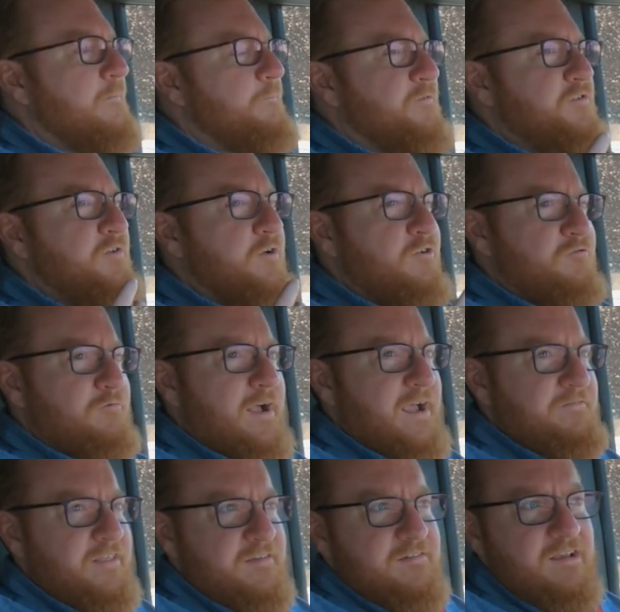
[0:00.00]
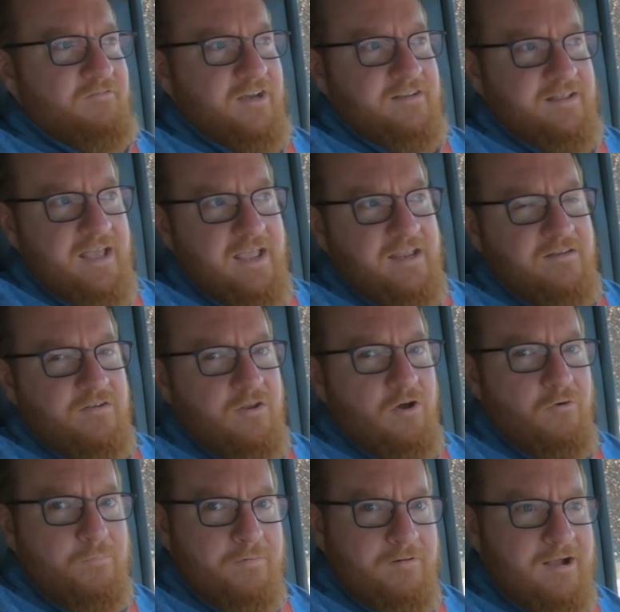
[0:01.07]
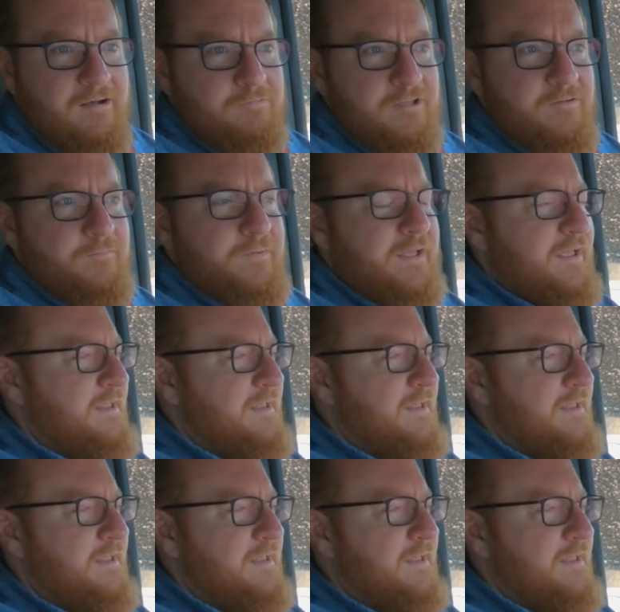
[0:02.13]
So you could drive this every day, no problem.